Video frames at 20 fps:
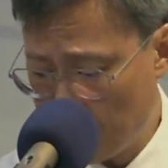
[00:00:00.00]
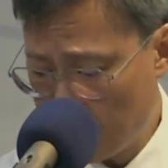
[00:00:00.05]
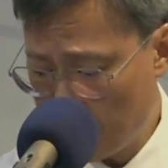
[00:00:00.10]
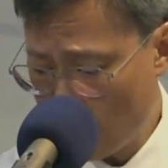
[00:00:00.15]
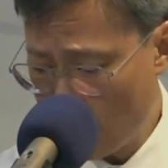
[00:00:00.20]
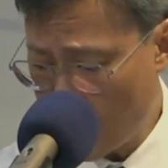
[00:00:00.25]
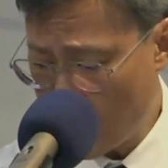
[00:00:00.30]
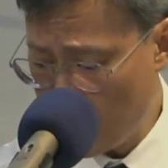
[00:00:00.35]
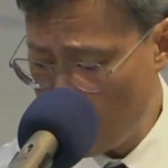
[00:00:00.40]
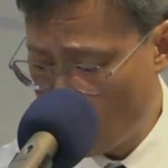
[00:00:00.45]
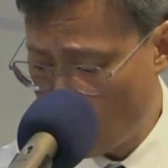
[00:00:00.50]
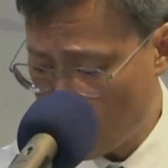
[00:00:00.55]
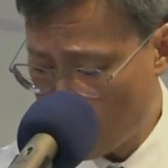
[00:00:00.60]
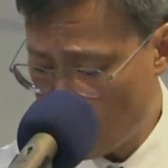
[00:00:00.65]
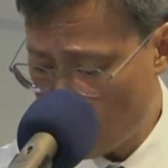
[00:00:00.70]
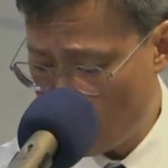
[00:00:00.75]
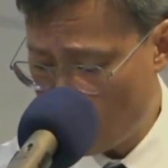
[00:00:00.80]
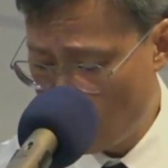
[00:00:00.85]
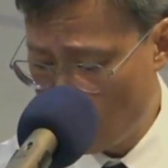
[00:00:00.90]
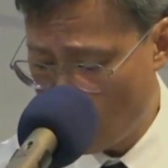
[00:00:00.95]
where he was
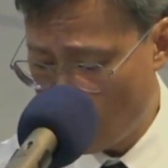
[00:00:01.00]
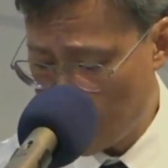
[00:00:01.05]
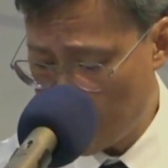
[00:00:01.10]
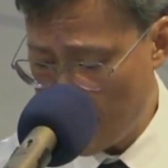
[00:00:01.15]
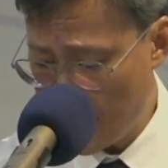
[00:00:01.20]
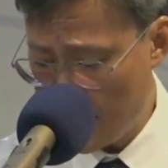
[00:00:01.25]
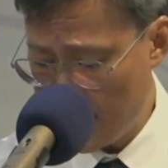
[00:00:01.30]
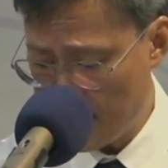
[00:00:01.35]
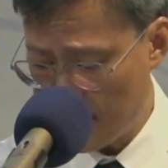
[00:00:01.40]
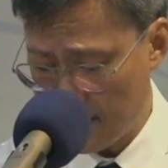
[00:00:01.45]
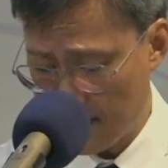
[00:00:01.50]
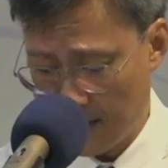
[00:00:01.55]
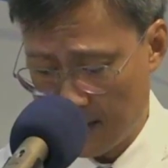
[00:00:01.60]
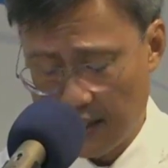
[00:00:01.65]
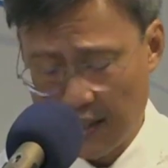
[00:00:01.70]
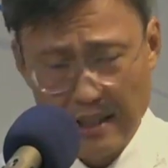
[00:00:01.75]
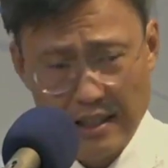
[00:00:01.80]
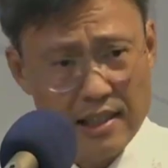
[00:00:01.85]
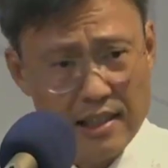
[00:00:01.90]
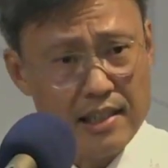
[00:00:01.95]
two more days.
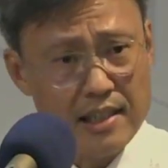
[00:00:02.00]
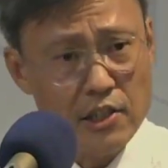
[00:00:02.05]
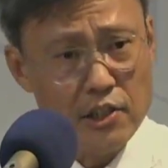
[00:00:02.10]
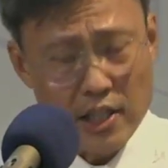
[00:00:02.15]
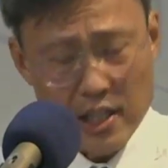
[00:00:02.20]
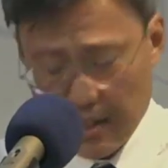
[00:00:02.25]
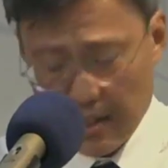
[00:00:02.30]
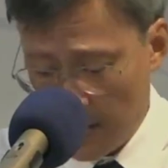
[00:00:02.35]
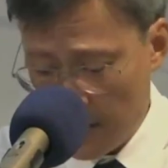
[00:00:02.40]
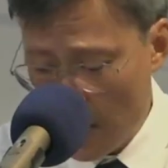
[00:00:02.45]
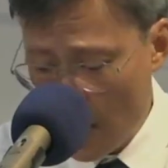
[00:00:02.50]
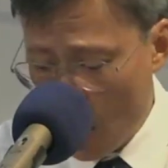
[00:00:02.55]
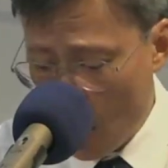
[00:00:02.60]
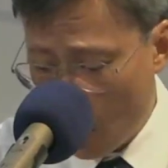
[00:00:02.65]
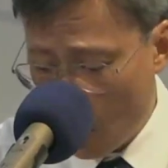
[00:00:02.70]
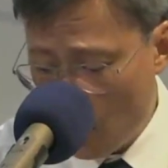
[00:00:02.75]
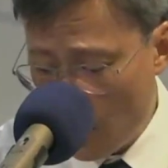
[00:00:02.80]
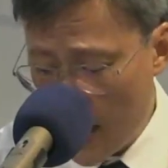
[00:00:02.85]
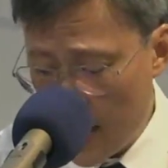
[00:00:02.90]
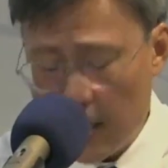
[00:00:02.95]
You see, Jesus
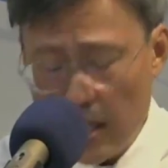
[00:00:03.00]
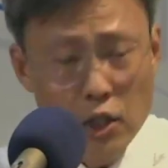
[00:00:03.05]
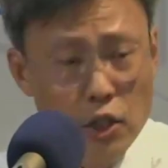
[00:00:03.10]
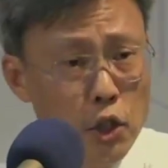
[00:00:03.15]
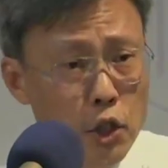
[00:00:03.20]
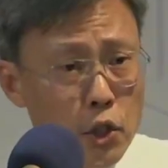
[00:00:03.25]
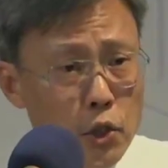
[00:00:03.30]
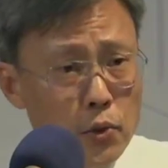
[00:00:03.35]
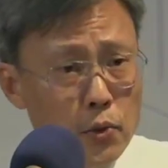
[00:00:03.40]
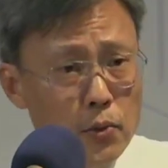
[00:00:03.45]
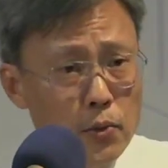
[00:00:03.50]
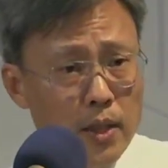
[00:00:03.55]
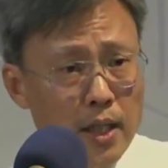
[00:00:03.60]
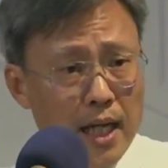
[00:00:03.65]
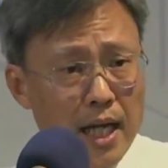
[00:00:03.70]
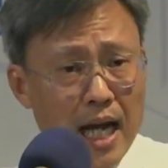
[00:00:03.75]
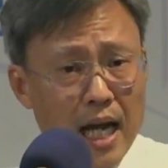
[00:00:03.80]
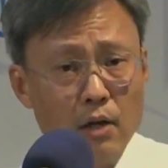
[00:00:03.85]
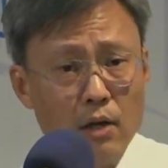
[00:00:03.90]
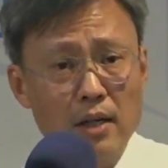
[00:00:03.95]
already knew
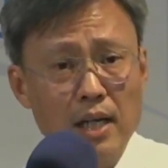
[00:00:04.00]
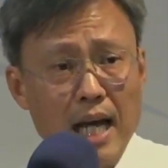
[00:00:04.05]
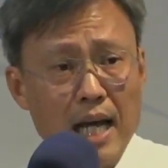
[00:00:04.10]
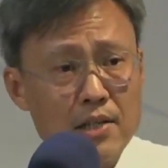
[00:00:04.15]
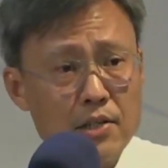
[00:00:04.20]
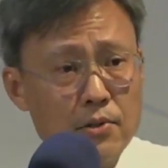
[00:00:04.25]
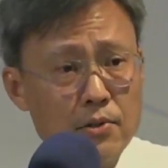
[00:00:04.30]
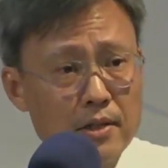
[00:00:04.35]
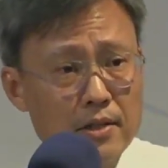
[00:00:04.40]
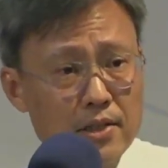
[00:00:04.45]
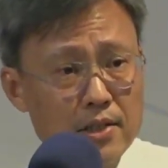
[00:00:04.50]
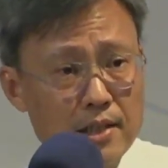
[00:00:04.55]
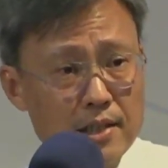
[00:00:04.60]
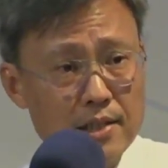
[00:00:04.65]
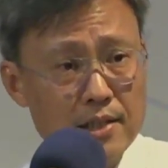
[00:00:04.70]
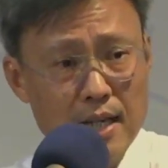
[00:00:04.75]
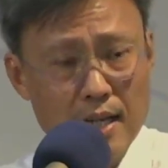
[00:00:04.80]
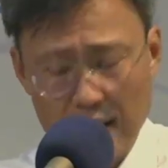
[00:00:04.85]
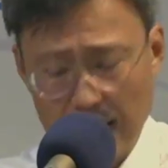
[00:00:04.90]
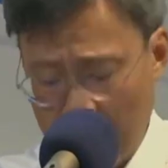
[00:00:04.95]
how Lazarus'
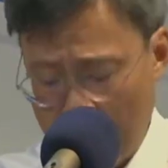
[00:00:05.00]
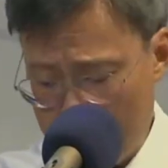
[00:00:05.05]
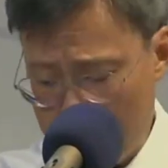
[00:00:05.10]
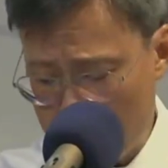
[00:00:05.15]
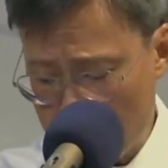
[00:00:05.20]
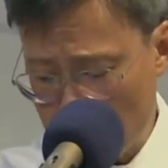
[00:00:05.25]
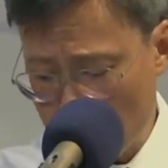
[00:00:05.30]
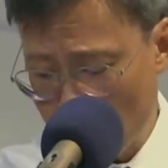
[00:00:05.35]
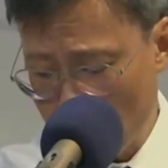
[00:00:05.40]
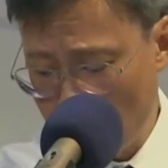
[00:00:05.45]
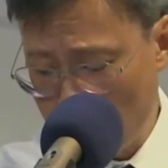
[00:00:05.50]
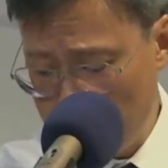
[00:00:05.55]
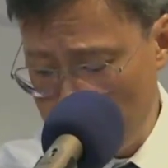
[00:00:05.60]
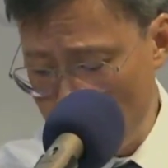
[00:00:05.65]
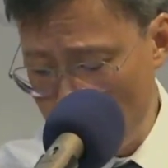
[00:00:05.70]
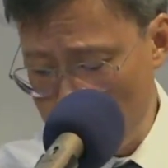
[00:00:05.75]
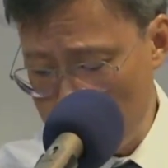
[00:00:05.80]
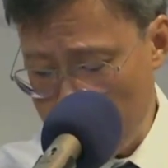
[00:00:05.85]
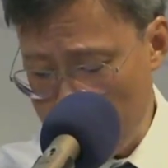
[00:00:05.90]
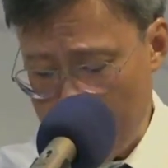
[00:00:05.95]
life story
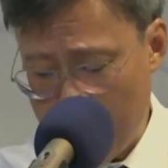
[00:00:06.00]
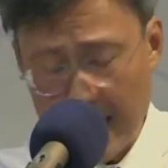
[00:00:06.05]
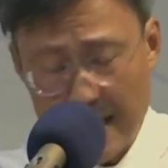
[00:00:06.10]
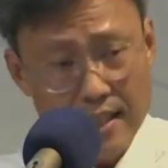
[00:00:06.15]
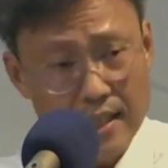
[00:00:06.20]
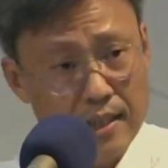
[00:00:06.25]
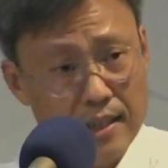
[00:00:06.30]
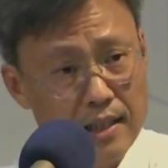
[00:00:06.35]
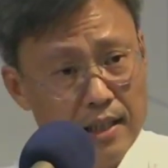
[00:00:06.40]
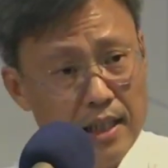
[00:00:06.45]
would end,